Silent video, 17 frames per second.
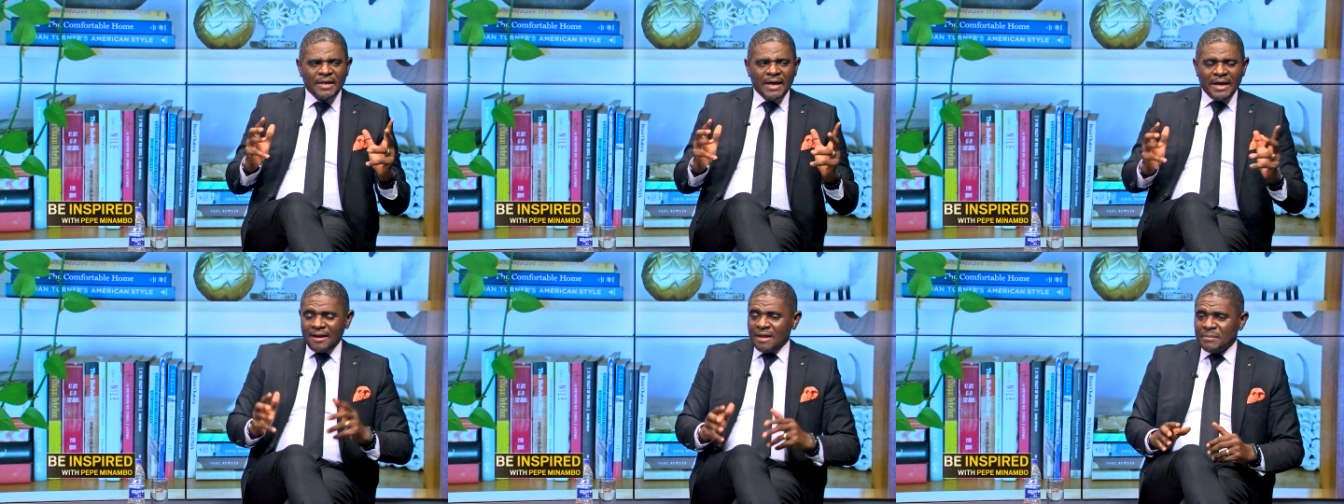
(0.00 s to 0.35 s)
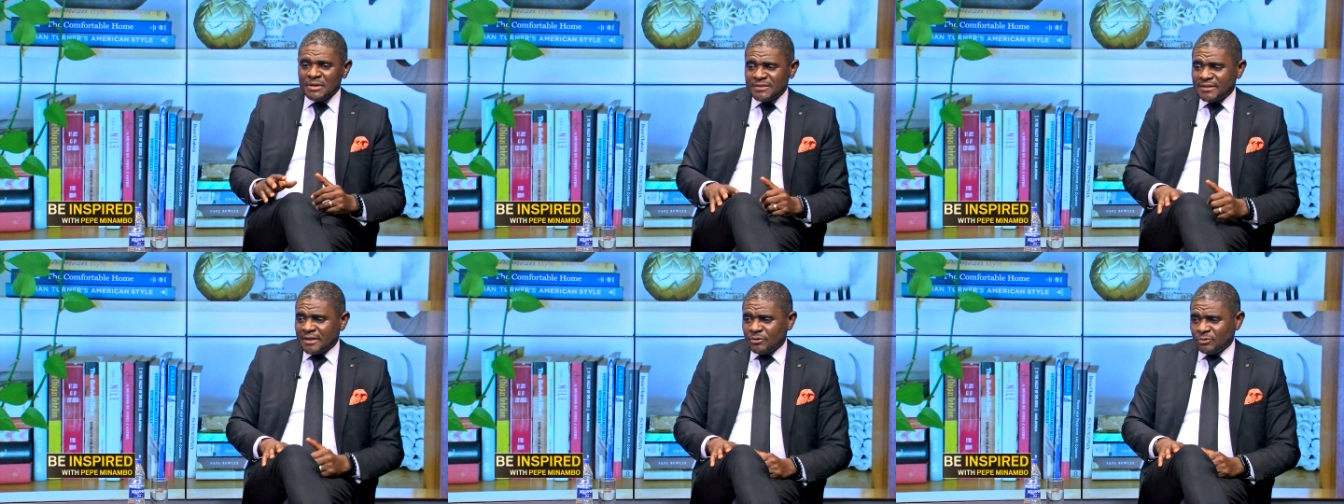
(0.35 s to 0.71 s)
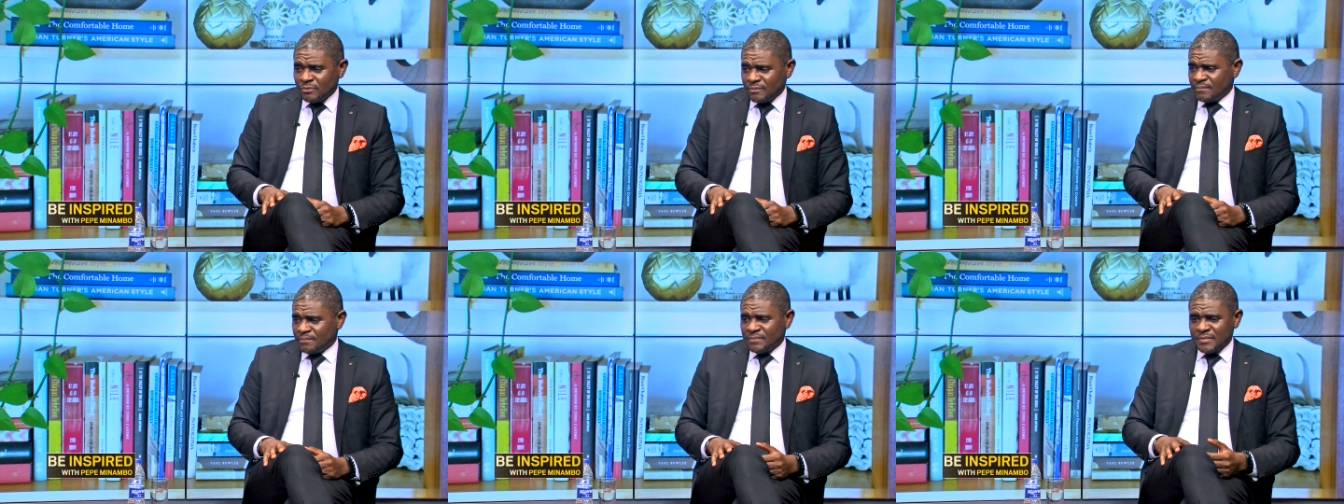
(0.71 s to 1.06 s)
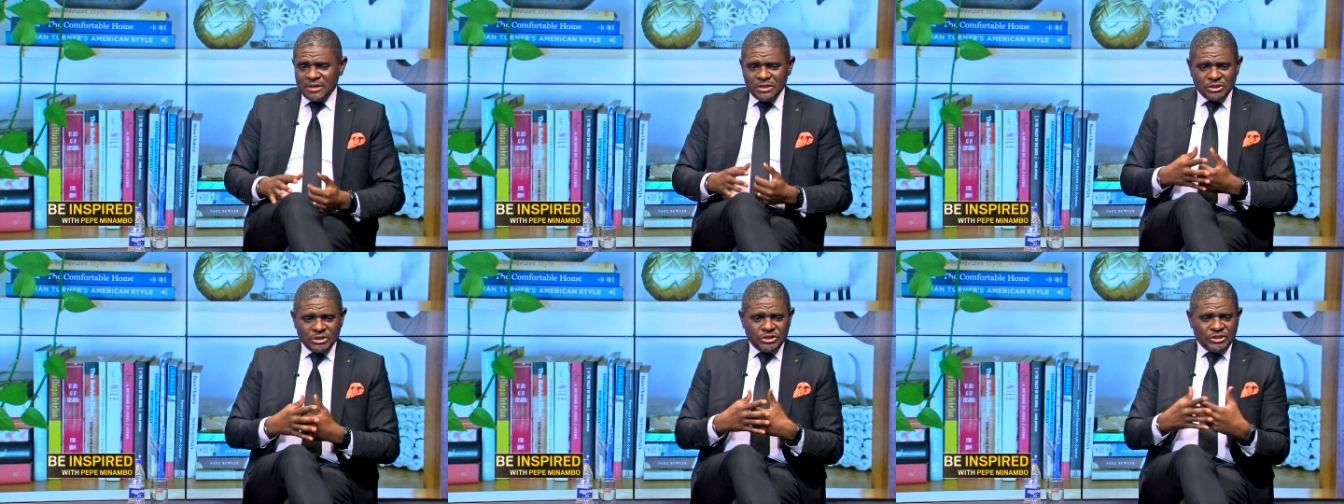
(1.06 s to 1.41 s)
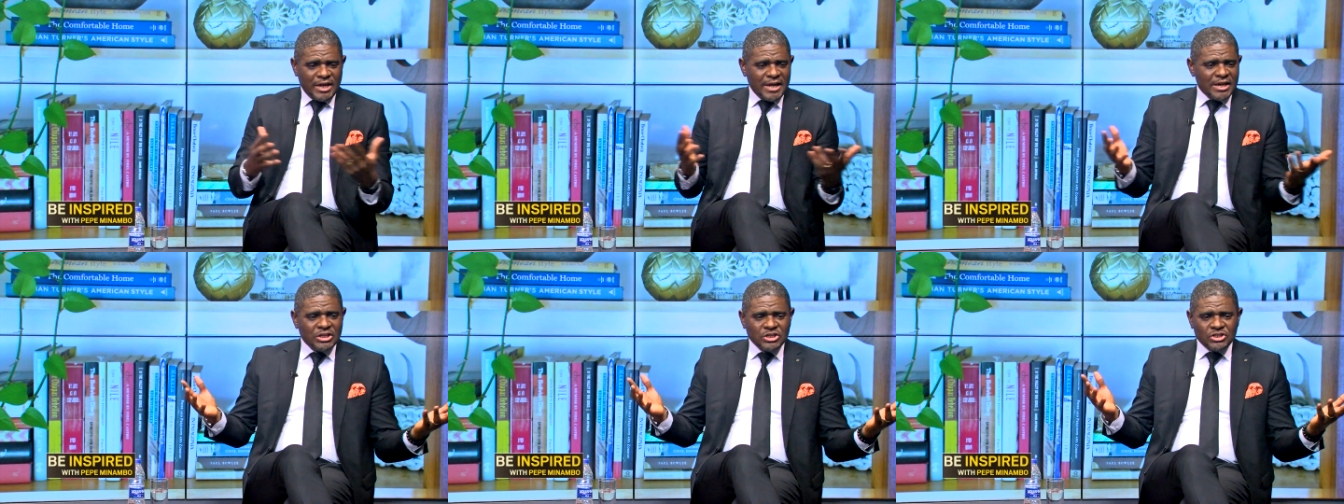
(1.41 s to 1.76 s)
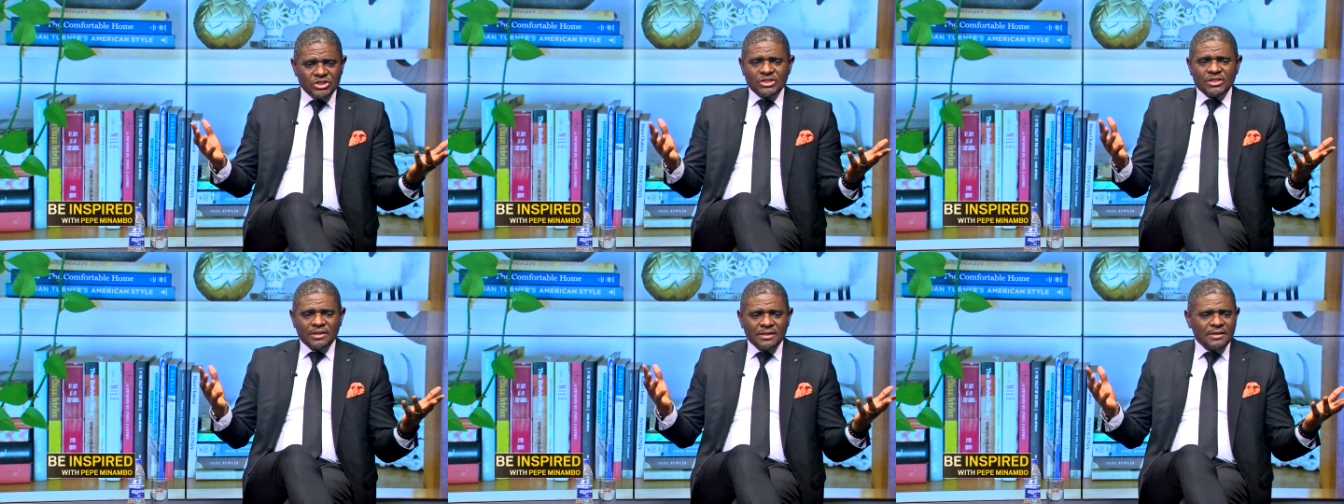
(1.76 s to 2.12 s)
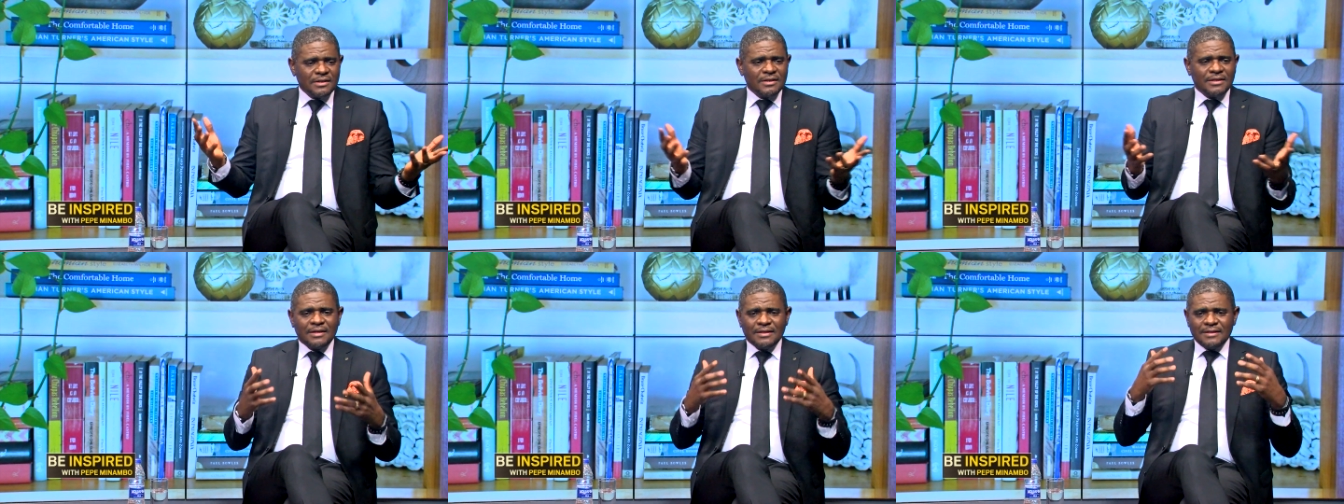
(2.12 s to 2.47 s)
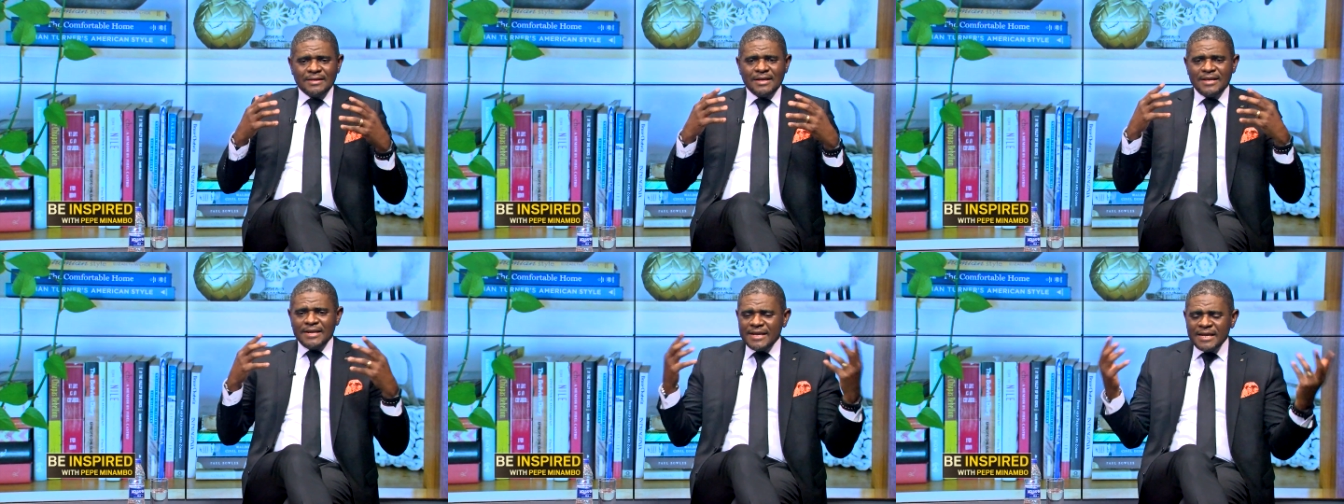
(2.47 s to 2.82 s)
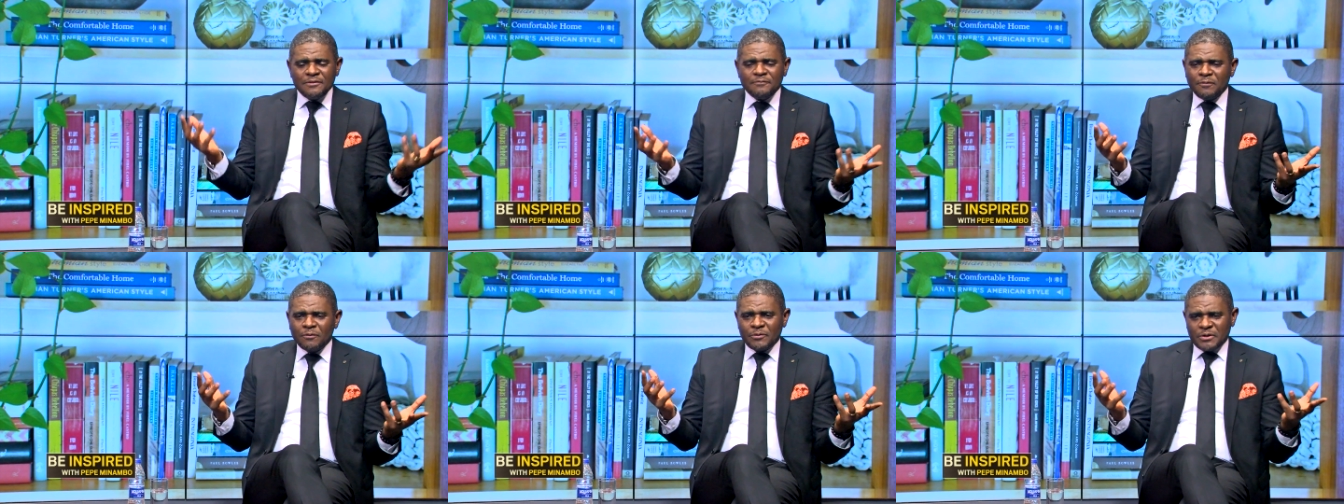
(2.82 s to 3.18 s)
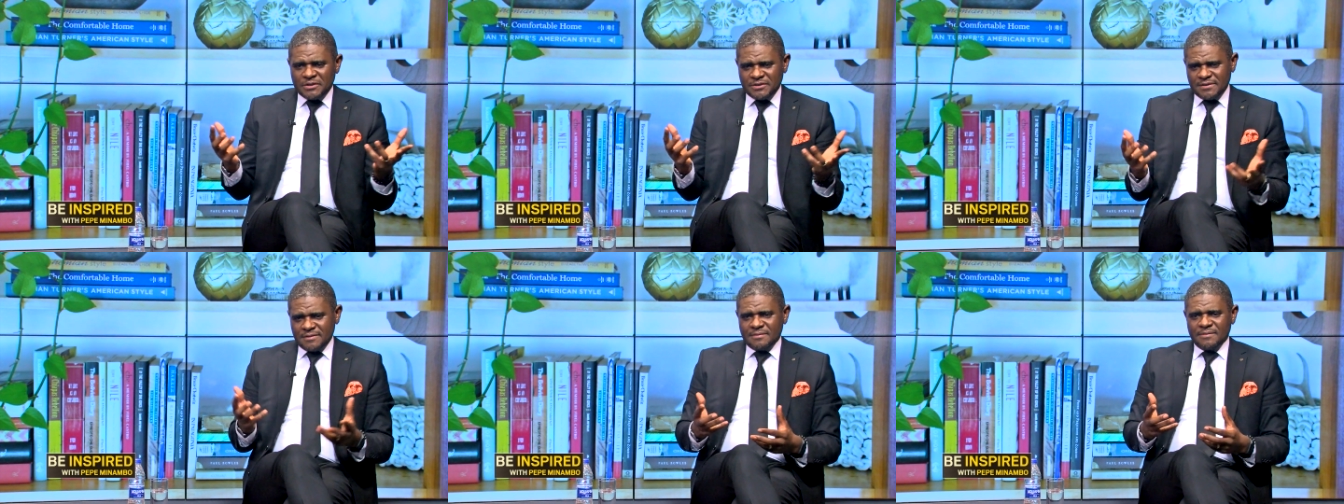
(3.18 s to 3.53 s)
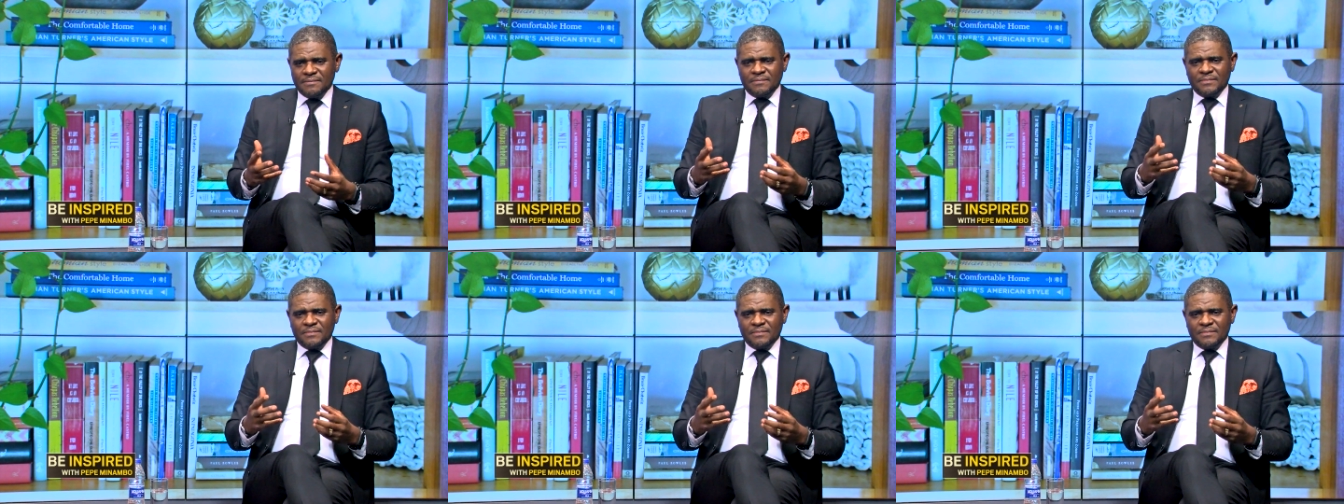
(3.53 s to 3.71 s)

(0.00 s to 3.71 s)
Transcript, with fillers: And let me tell you, change, the need for it,